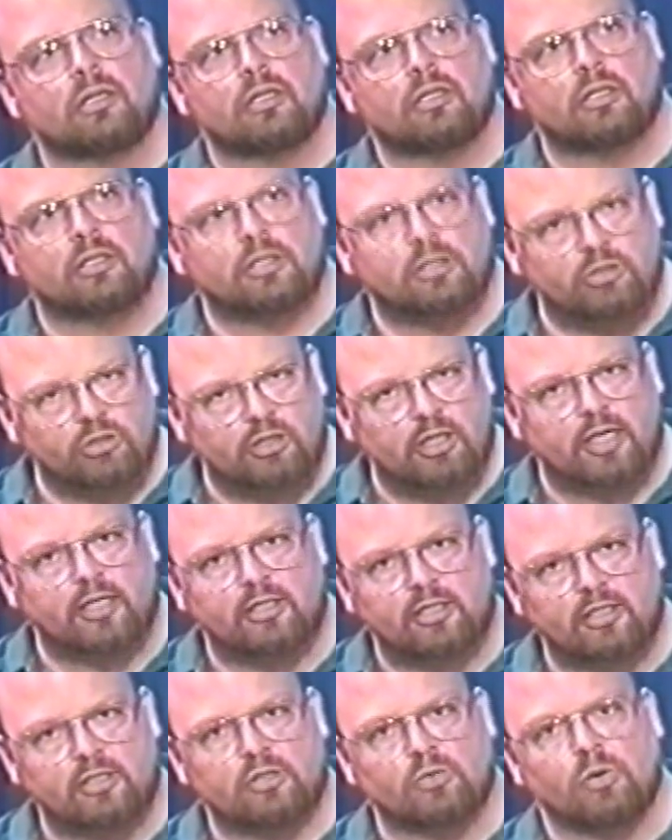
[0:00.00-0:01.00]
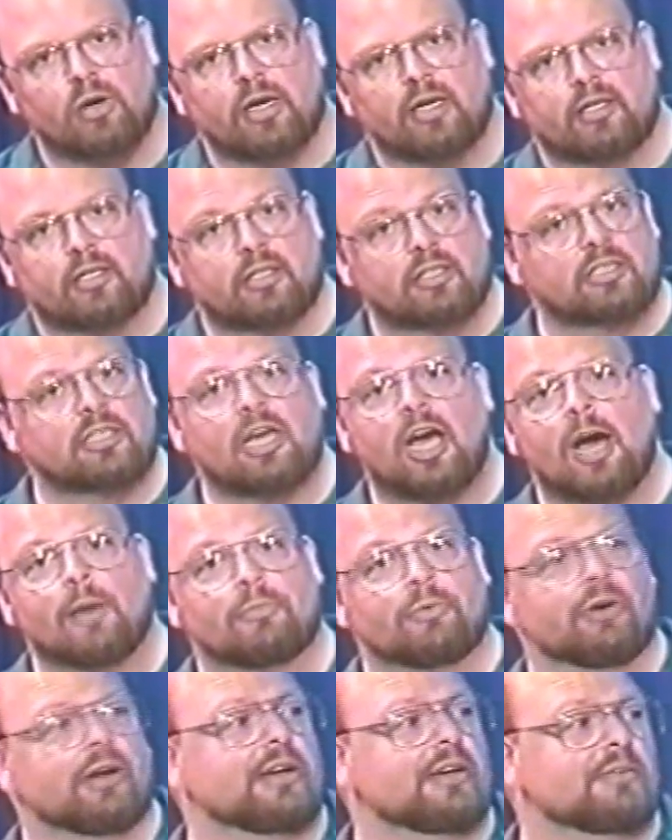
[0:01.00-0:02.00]
let's look at it this way. And this is an
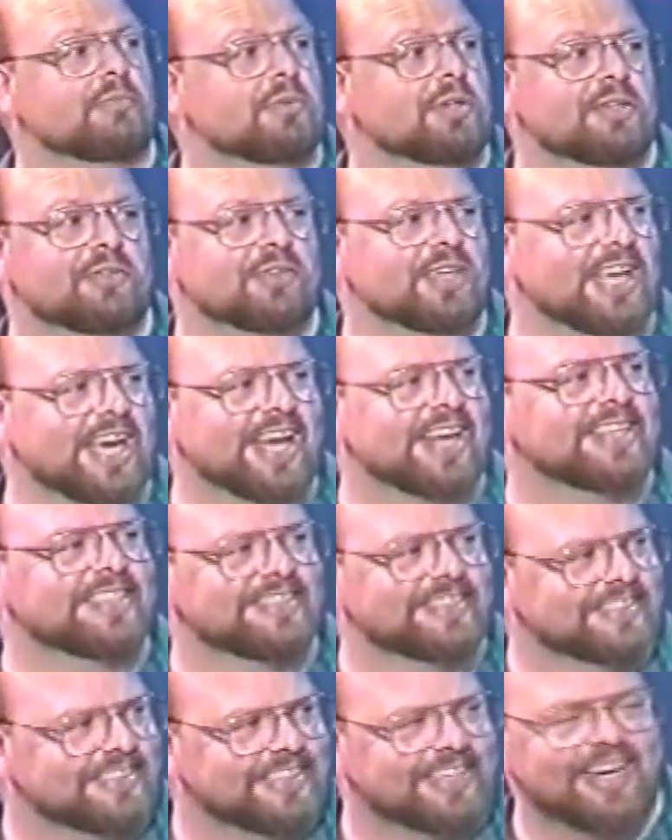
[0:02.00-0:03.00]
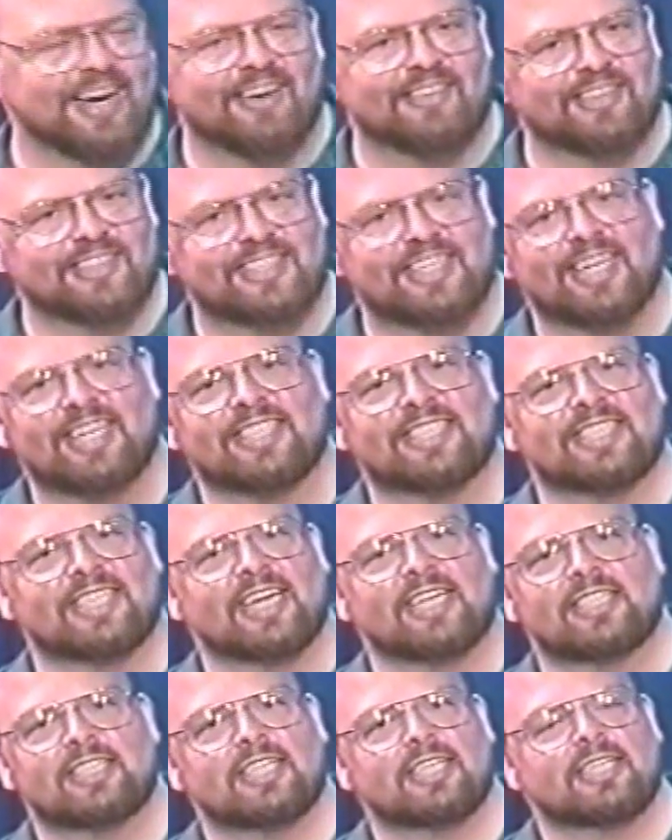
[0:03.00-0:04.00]
operator, but we got into a good conversation.
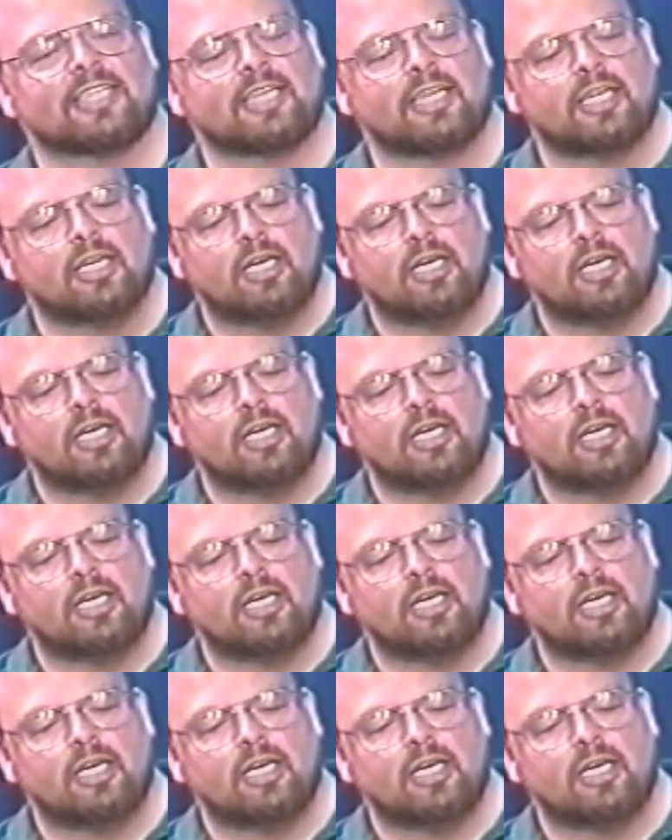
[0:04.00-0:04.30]
I said,